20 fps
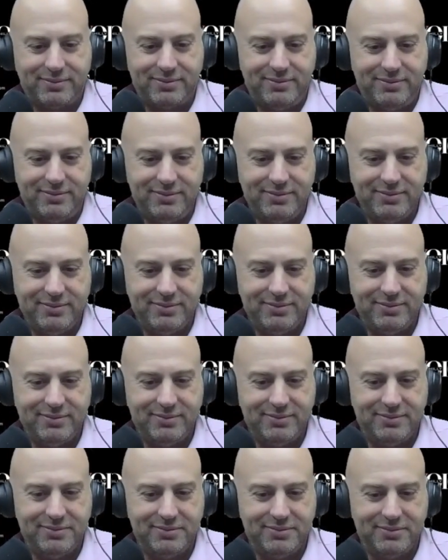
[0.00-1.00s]

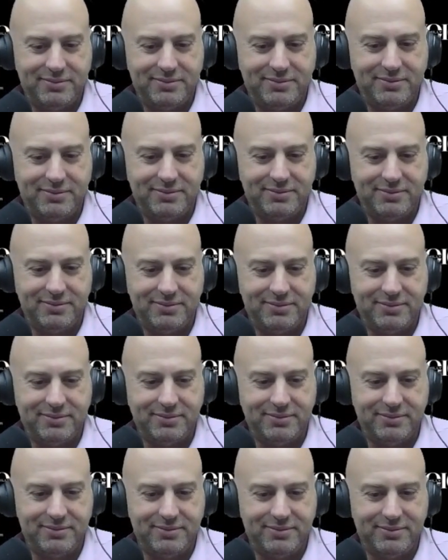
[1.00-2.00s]

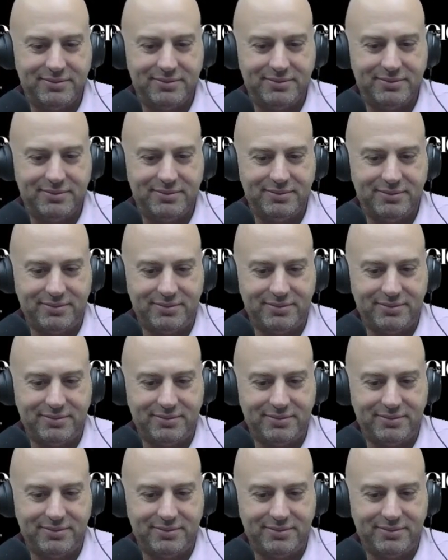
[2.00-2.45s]
This person isn't speaking.